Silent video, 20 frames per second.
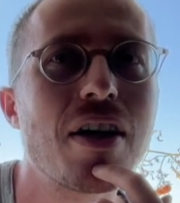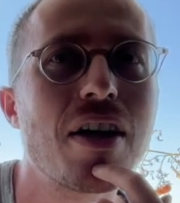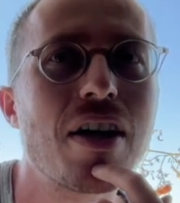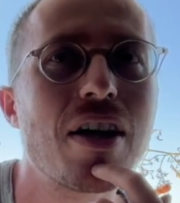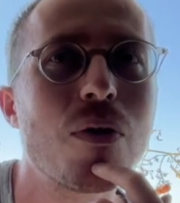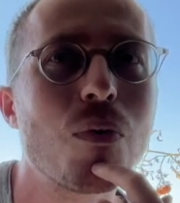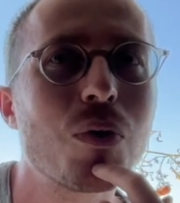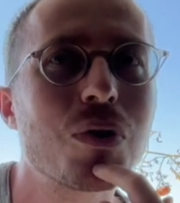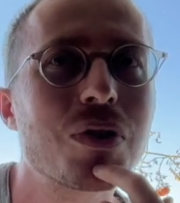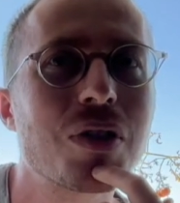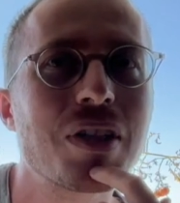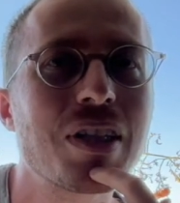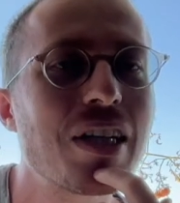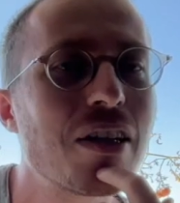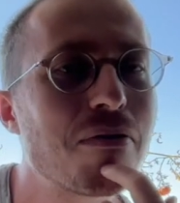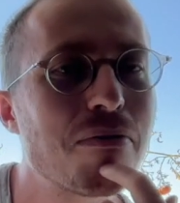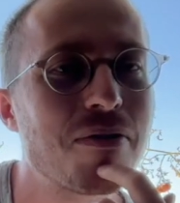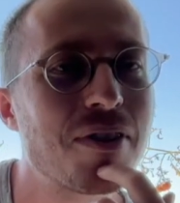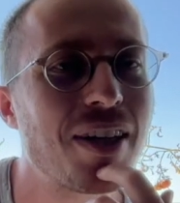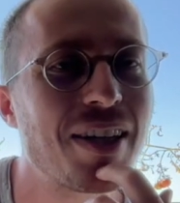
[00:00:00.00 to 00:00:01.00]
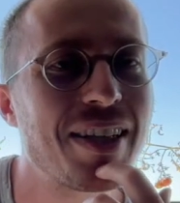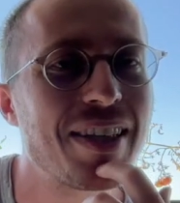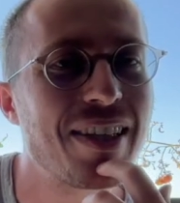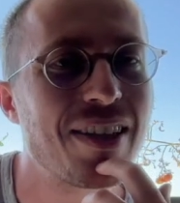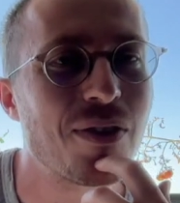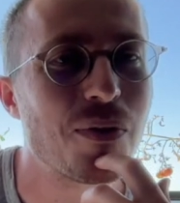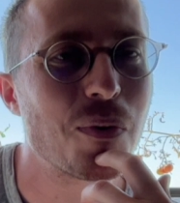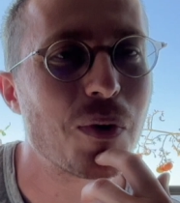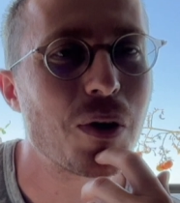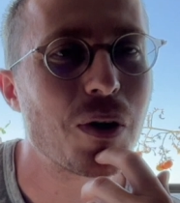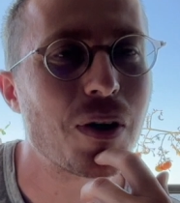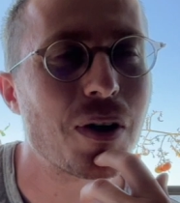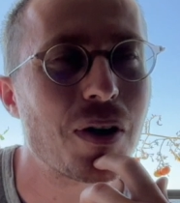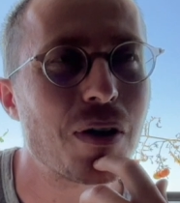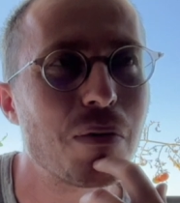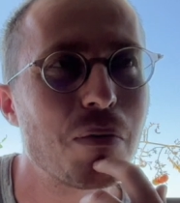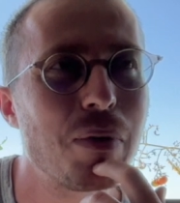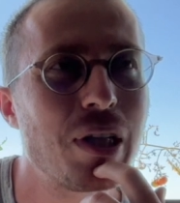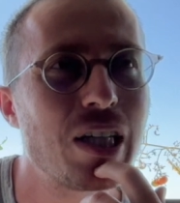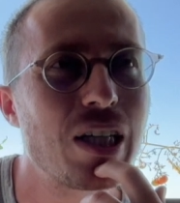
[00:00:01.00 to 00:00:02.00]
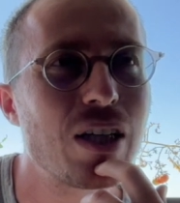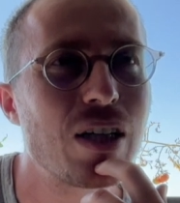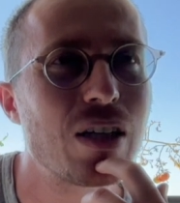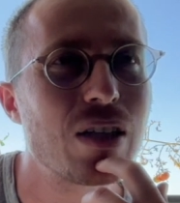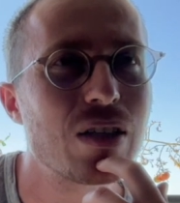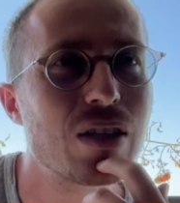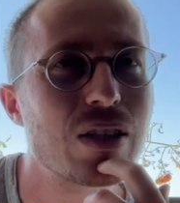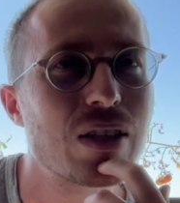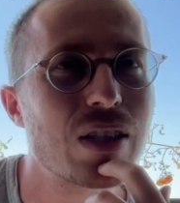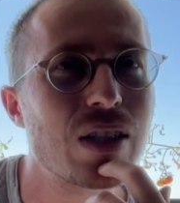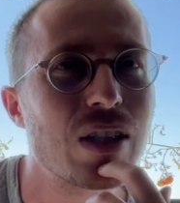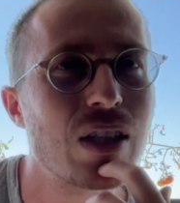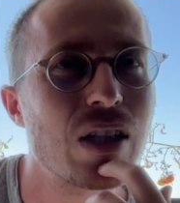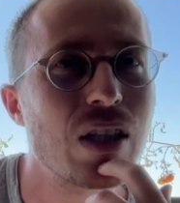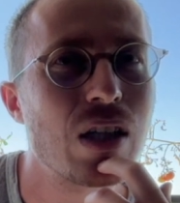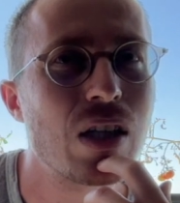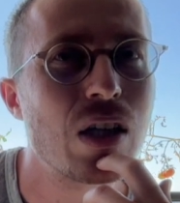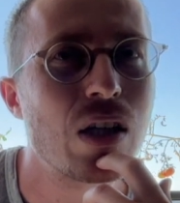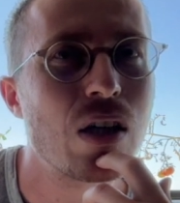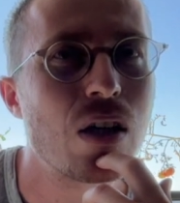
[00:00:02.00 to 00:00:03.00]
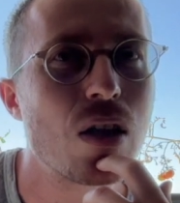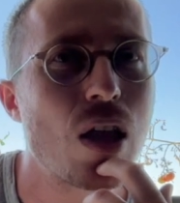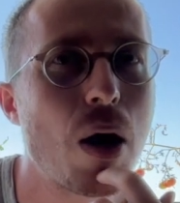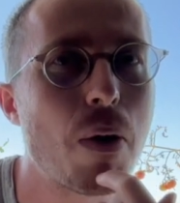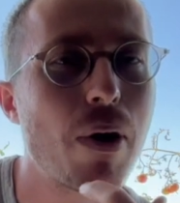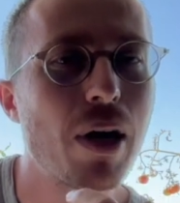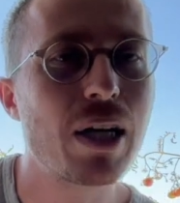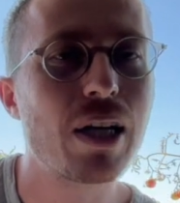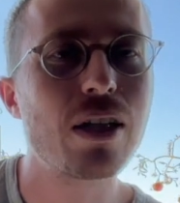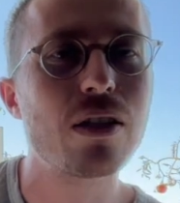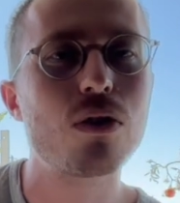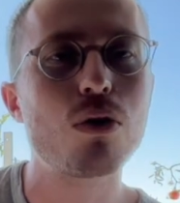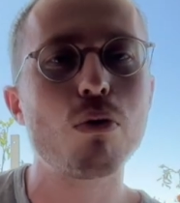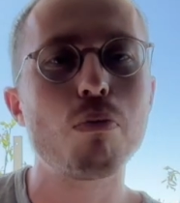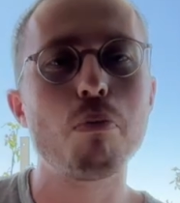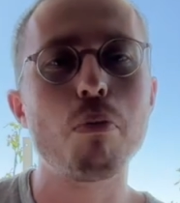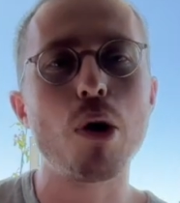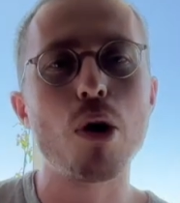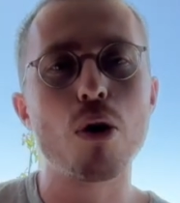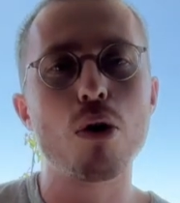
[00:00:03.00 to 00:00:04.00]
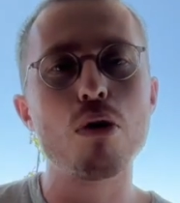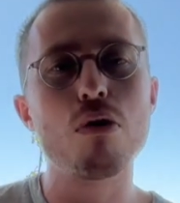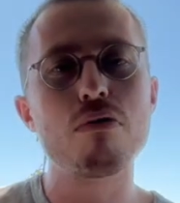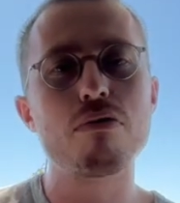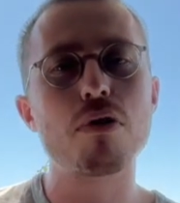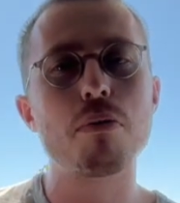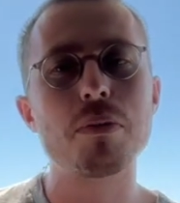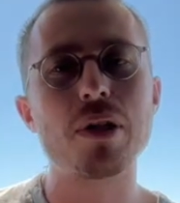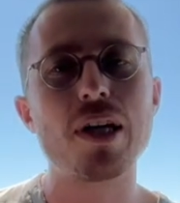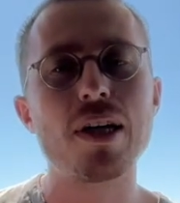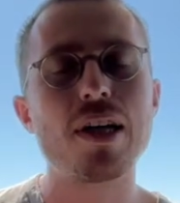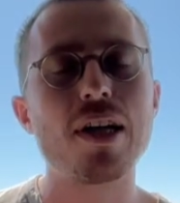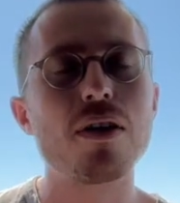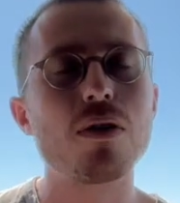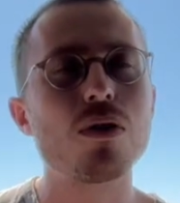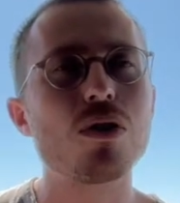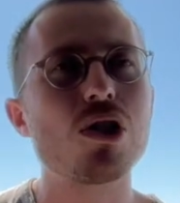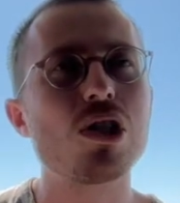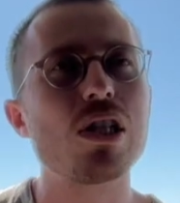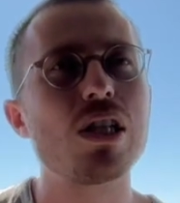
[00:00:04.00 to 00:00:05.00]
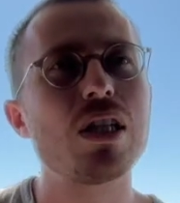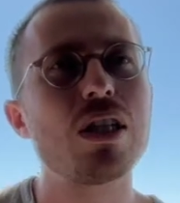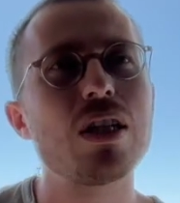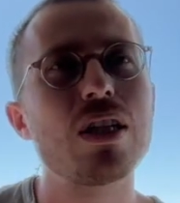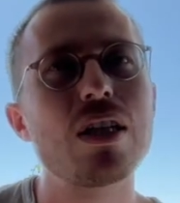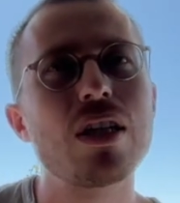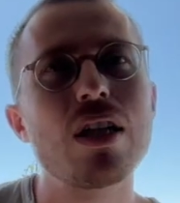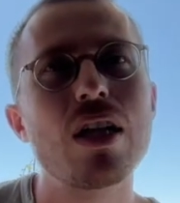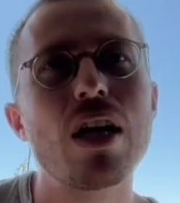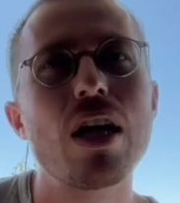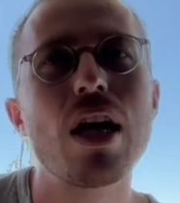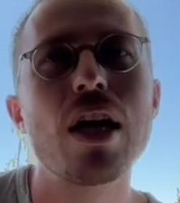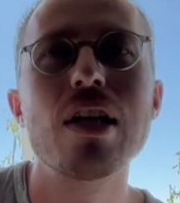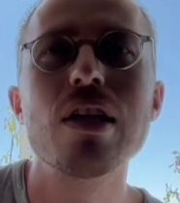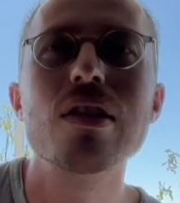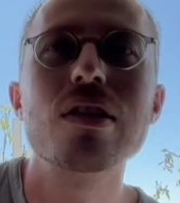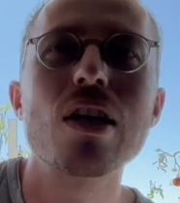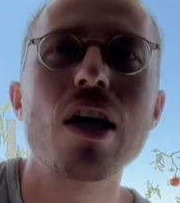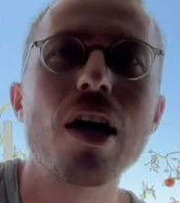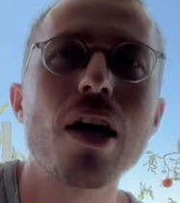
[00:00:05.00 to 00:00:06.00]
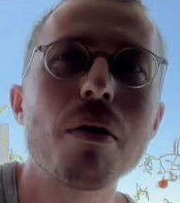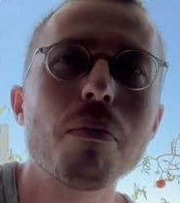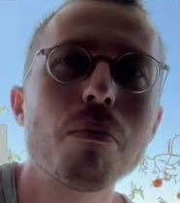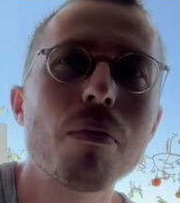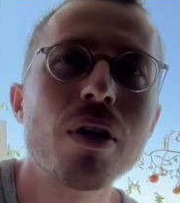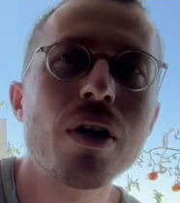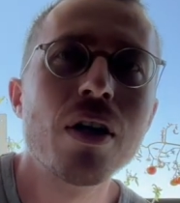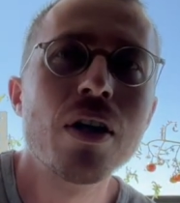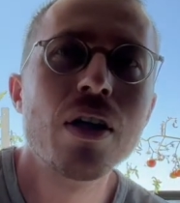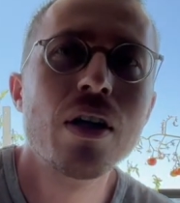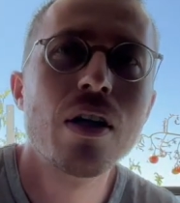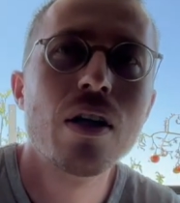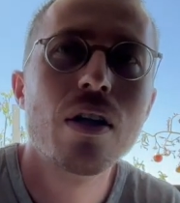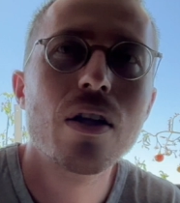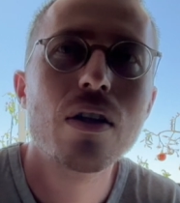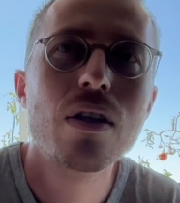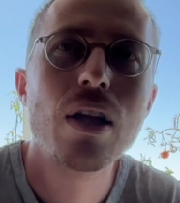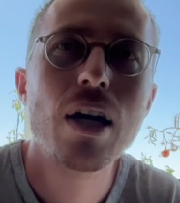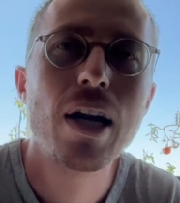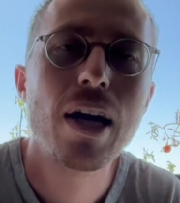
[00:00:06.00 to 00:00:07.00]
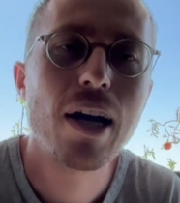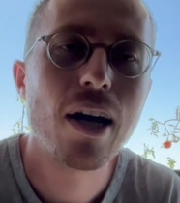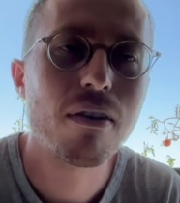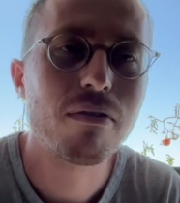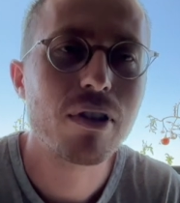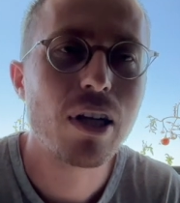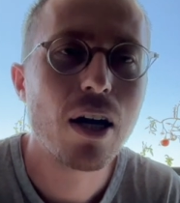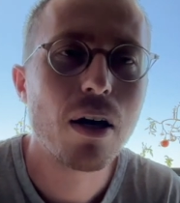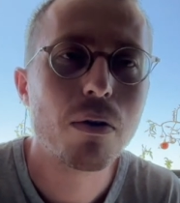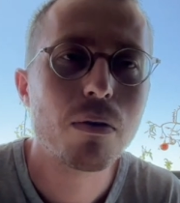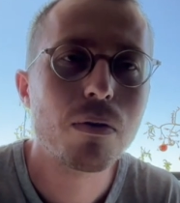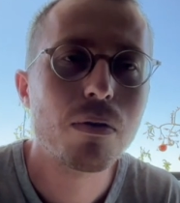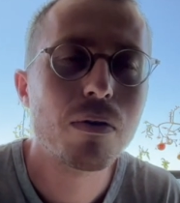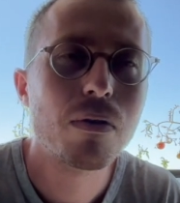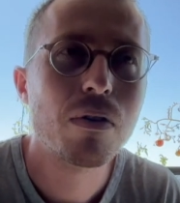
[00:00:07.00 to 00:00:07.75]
it was a gift that it didn't work, because now I get to borrow from that energy anytime that I have doubt,